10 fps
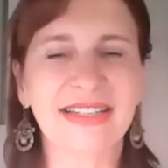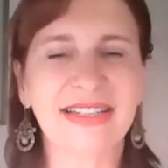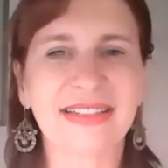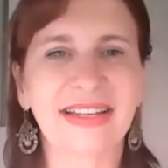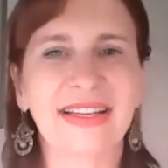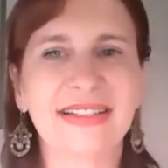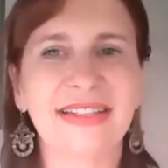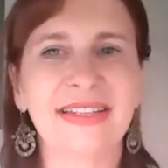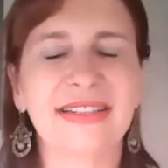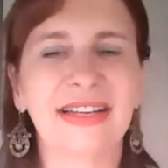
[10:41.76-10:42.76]
I did.
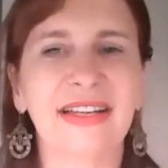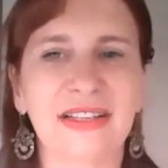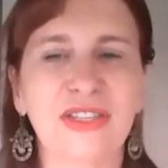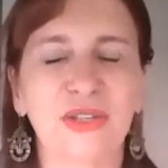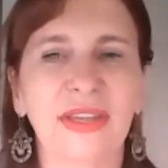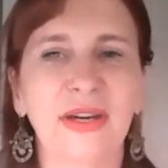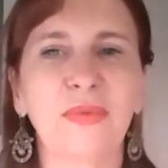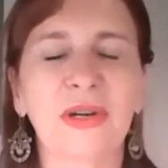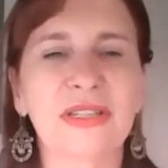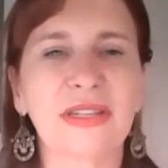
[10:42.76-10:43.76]
So
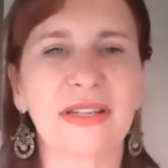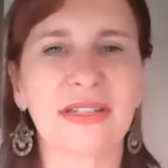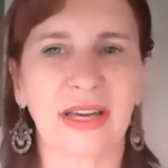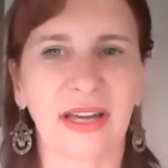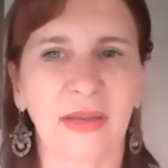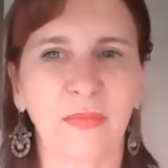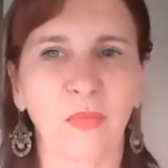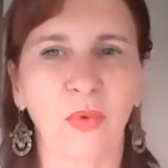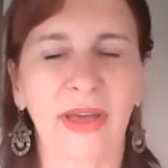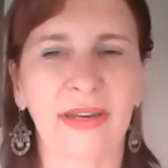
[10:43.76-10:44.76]
there was a
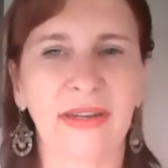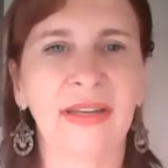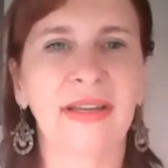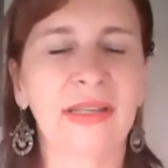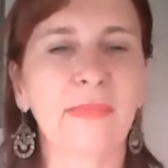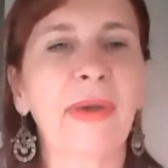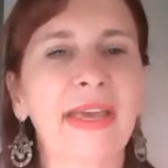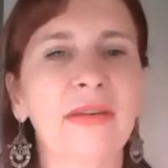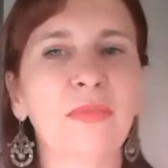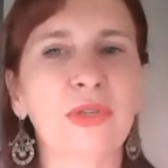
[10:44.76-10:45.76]
time when the
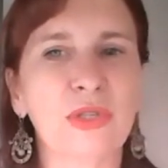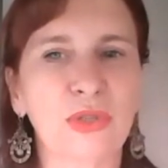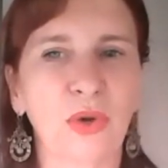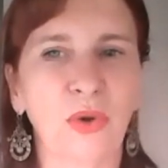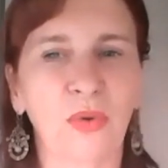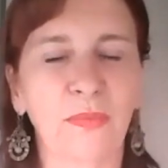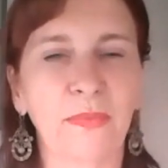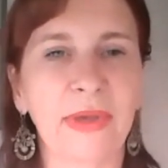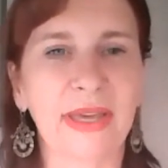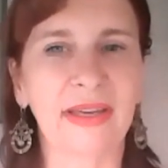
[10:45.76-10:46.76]
pain was
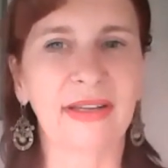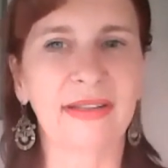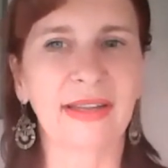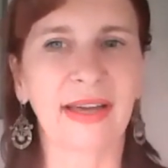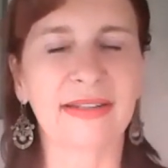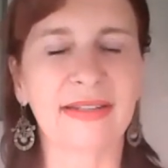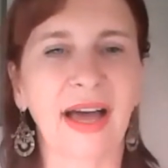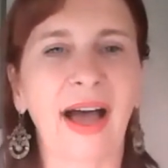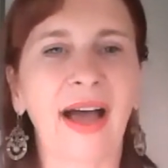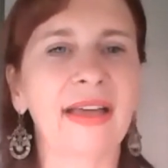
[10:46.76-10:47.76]
so big
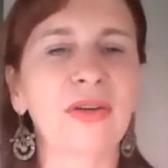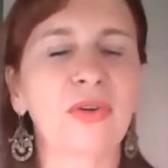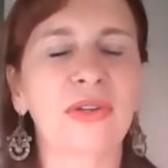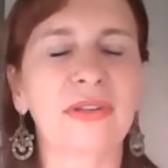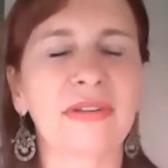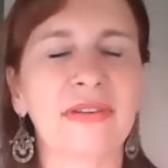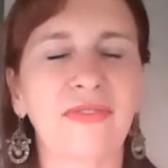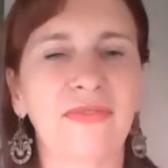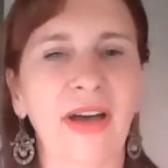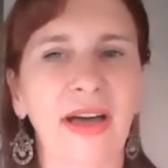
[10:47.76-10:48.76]
that I
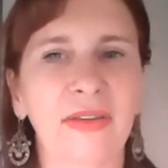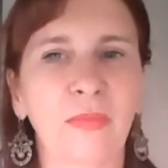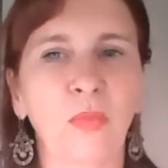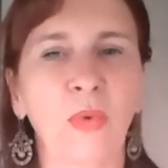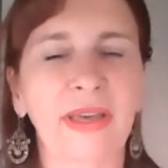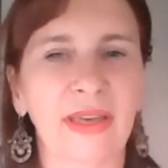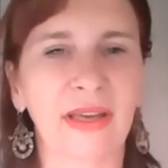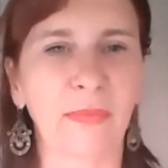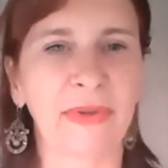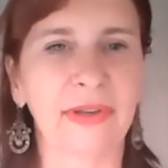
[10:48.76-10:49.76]
couldn't fathom
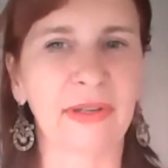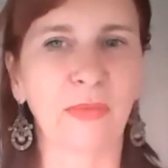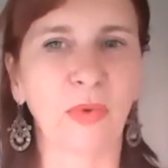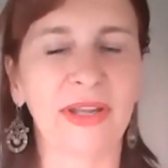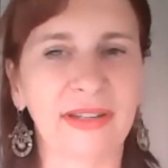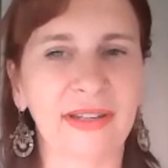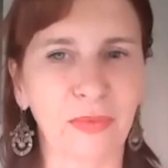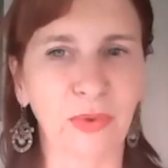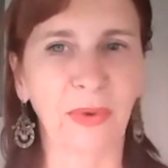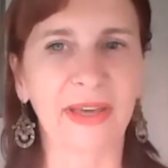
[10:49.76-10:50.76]
waking up another morning,
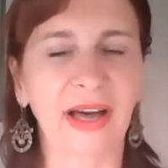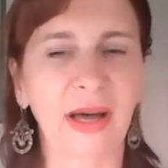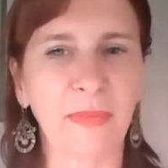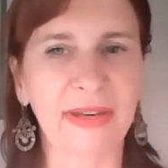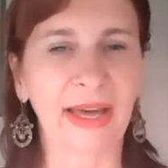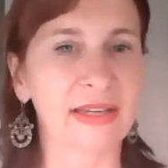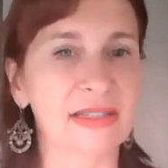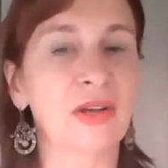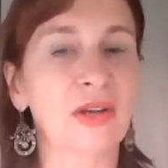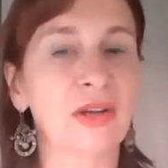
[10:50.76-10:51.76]
and I would wake up and
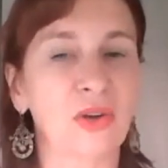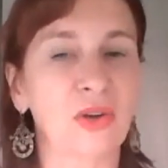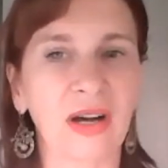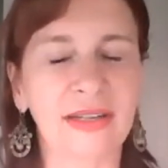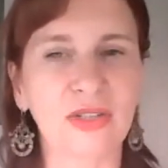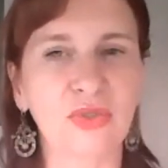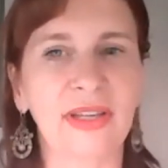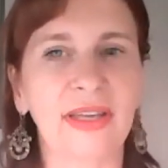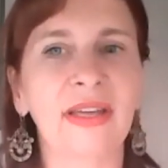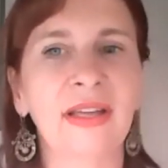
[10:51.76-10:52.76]
ask God,
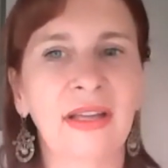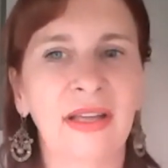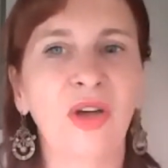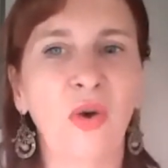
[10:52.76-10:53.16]
literally,